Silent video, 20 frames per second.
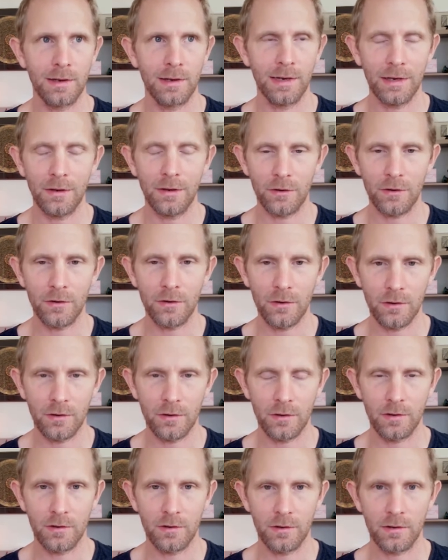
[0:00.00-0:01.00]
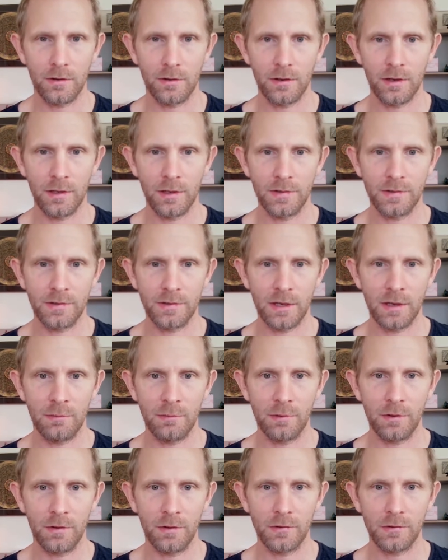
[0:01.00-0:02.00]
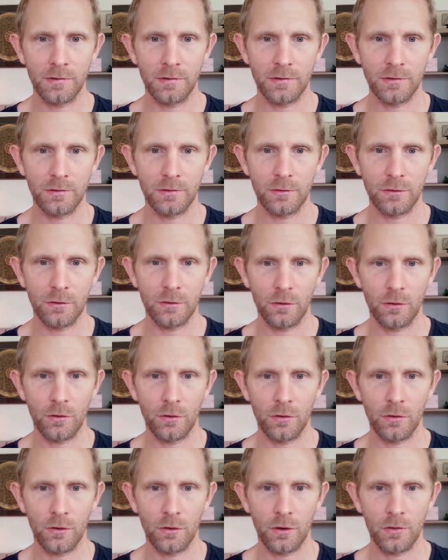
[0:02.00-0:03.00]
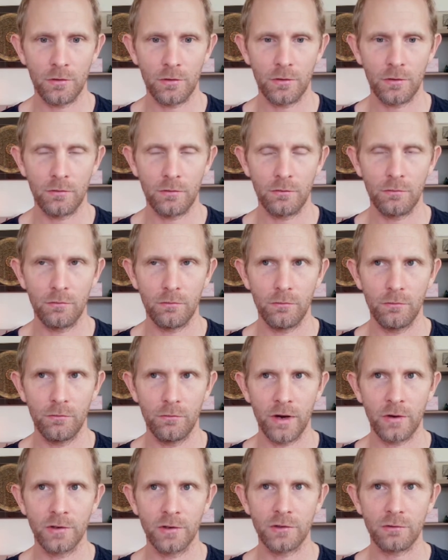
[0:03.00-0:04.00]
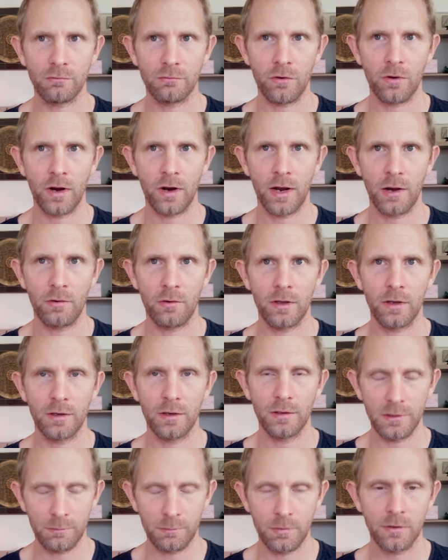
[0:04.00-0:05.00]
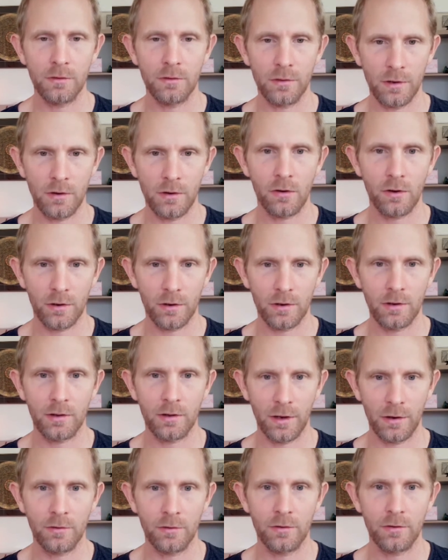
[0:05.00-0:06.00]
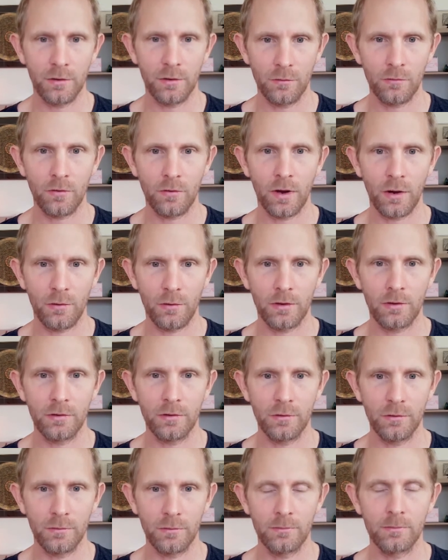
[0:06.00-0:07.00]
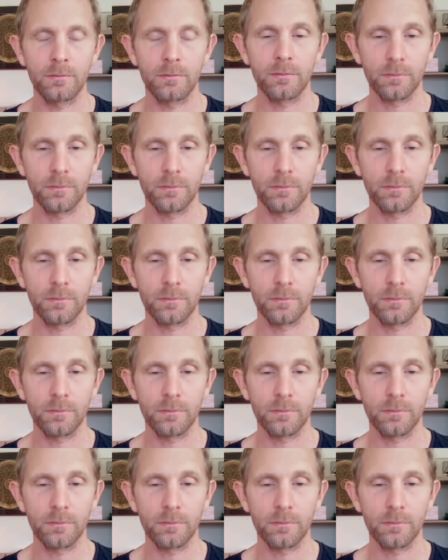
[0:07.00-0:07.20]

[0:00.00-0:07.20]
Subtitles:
leader, let's say, but there's not very strong hierarchies, but there are clarity of hierarchies.